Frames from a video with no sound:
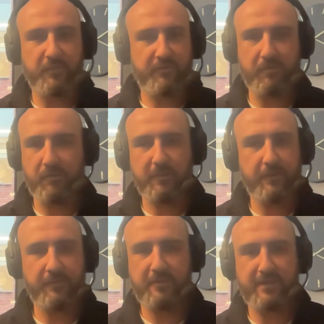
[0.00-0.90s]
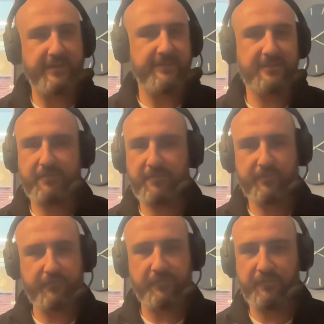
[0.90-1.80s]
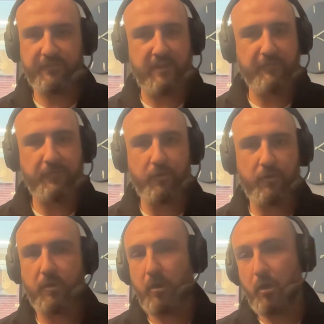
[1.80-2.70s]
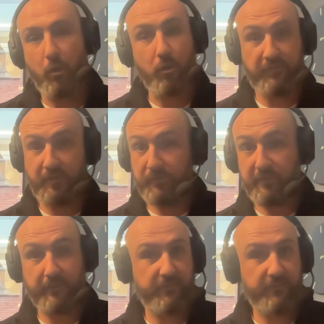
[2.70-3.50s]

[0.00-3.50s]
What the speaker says: whether you're not using native stuff in GA4 or if you're using,